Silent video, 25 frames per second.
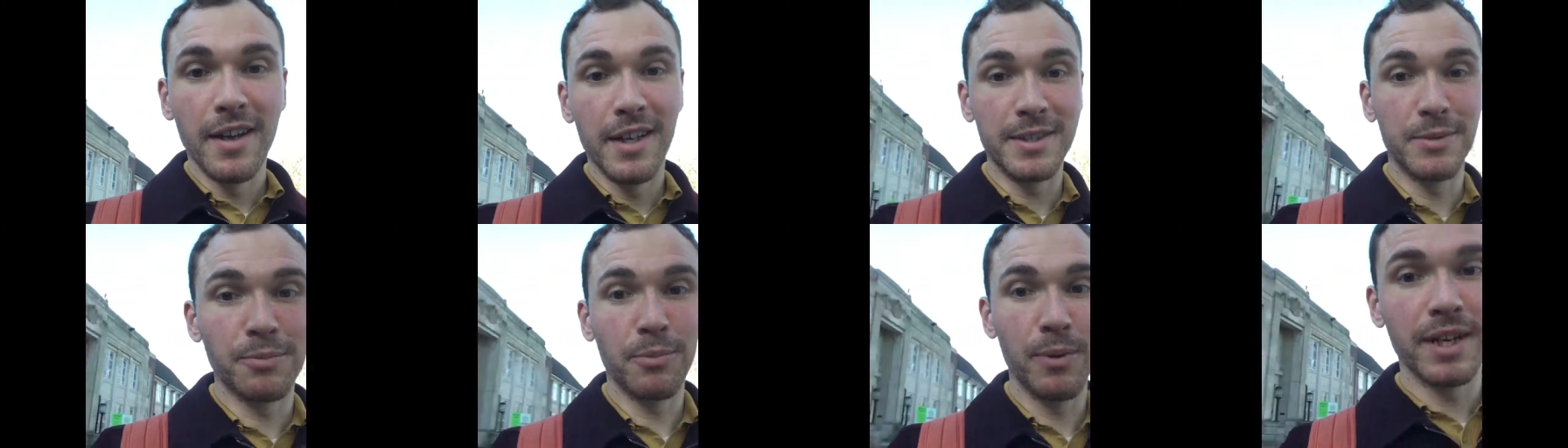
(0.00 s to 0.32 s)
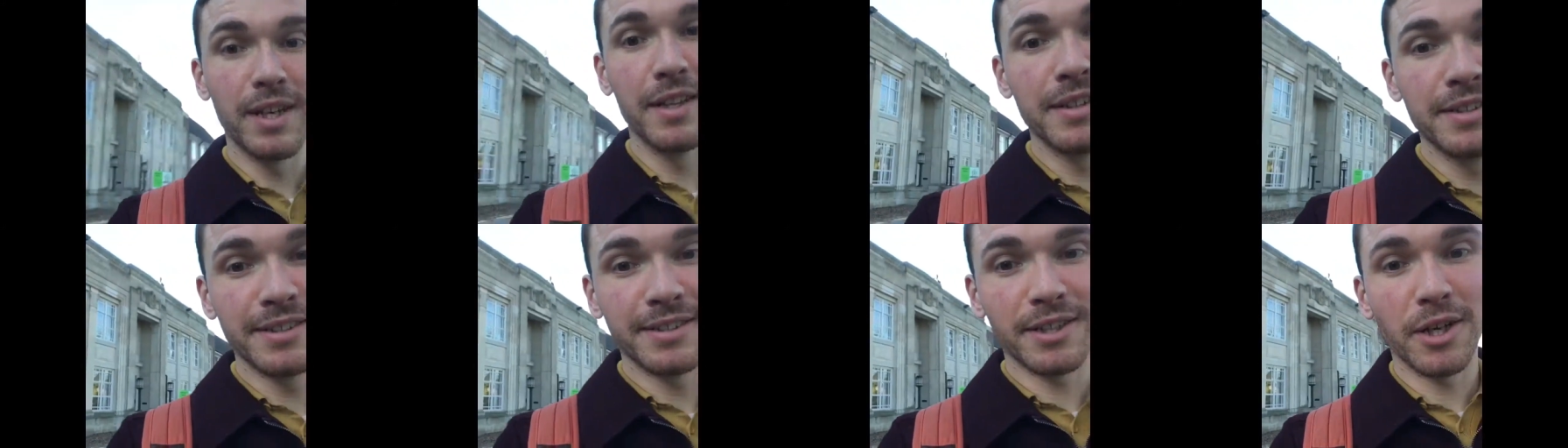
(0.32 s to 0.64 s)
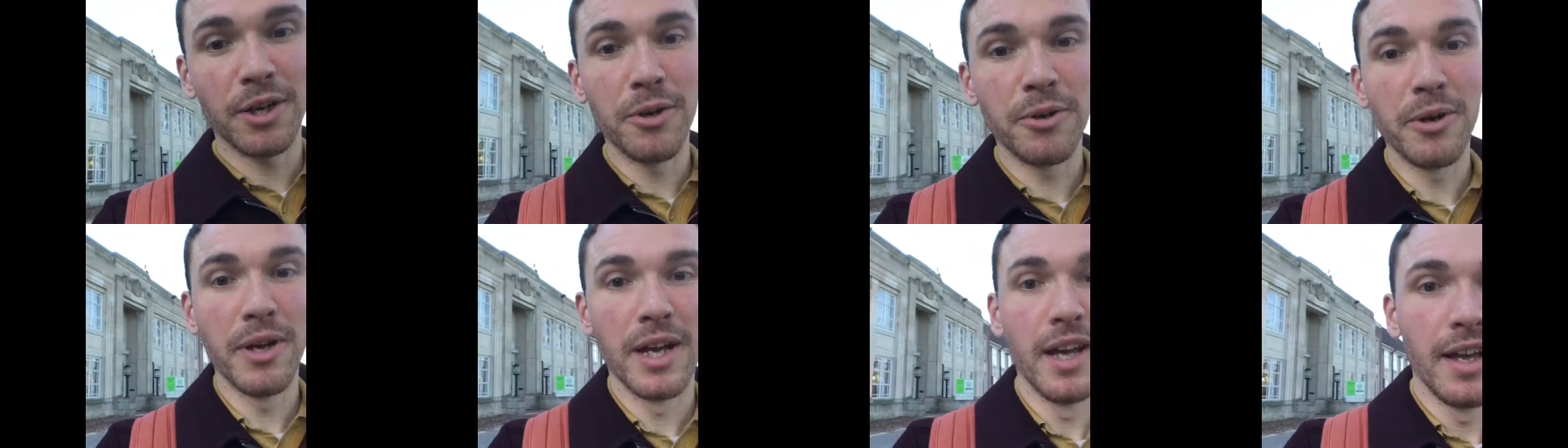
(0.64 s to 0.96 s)
as well,
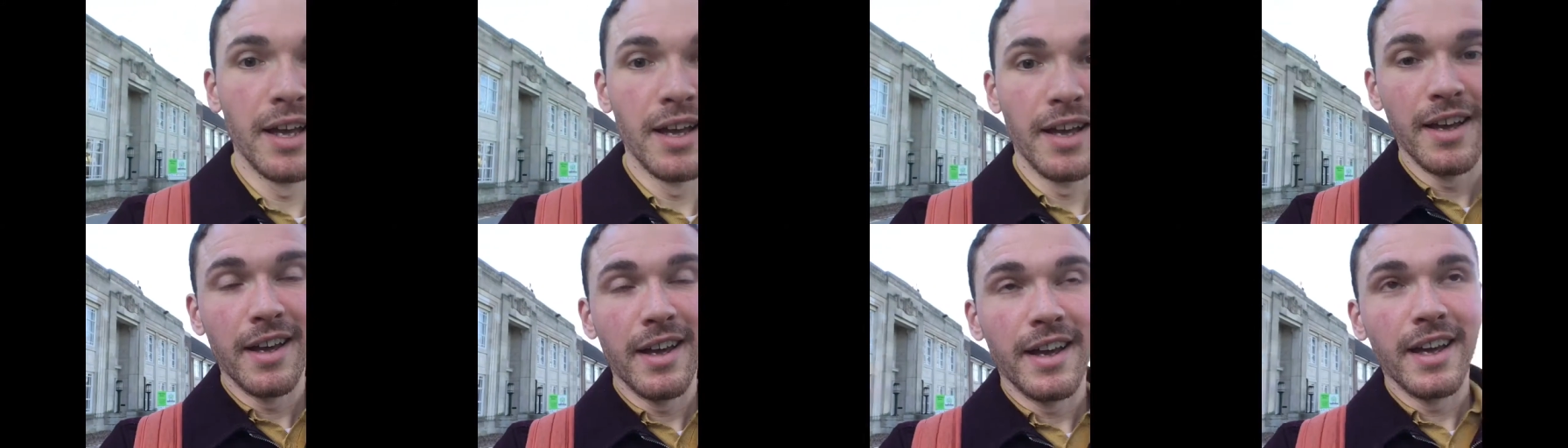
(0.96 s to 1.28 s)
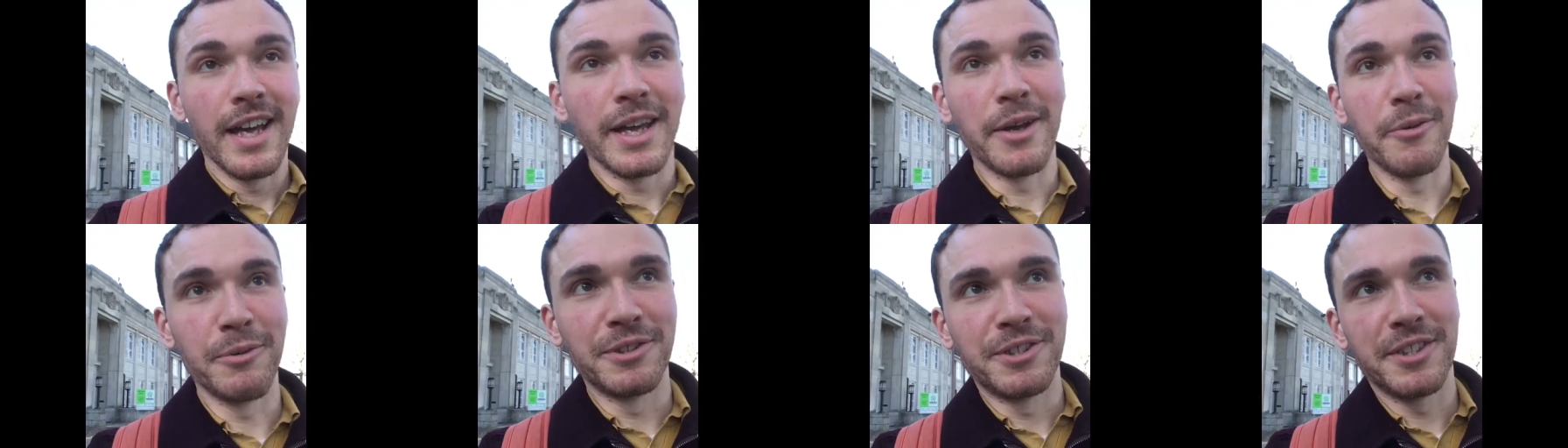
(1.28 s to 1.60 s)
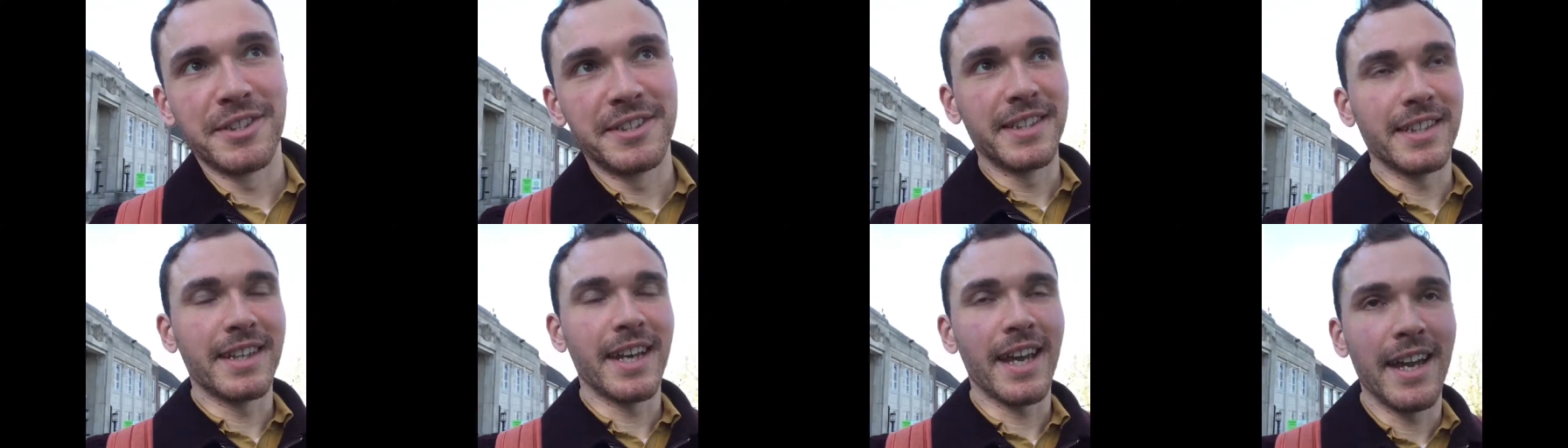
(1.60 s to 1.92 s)
so it was
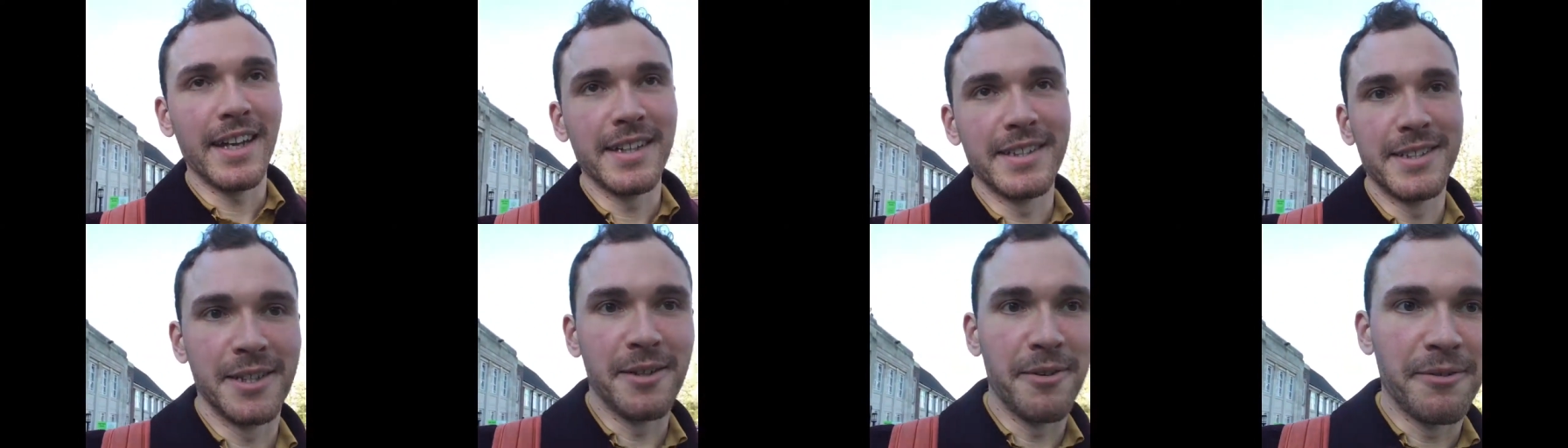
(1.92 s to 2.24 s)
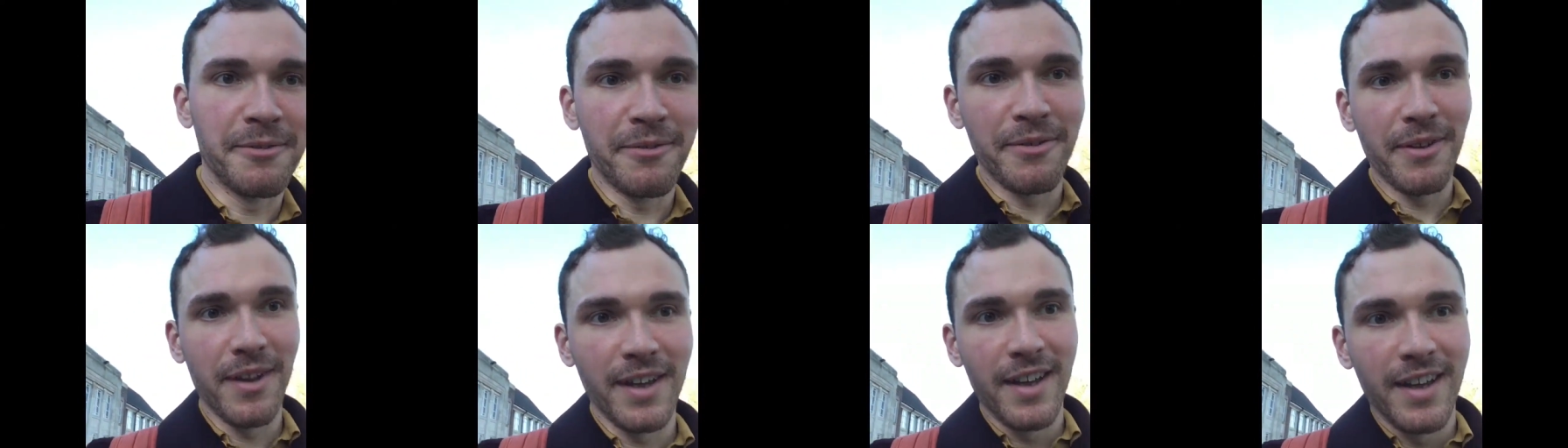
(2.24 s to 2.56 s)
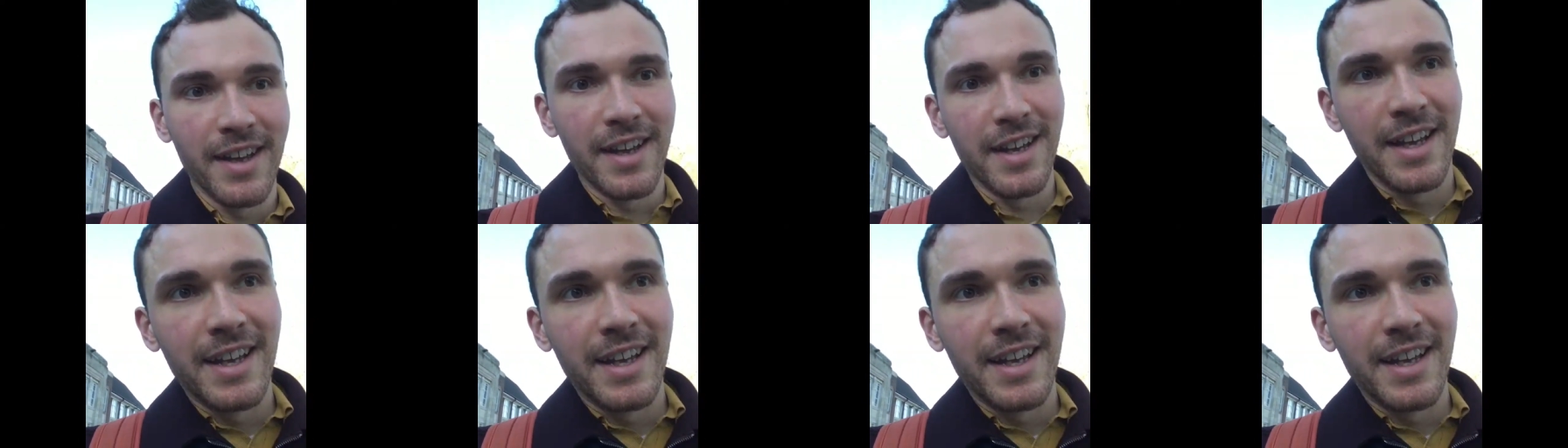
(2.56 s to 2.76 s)
just a case of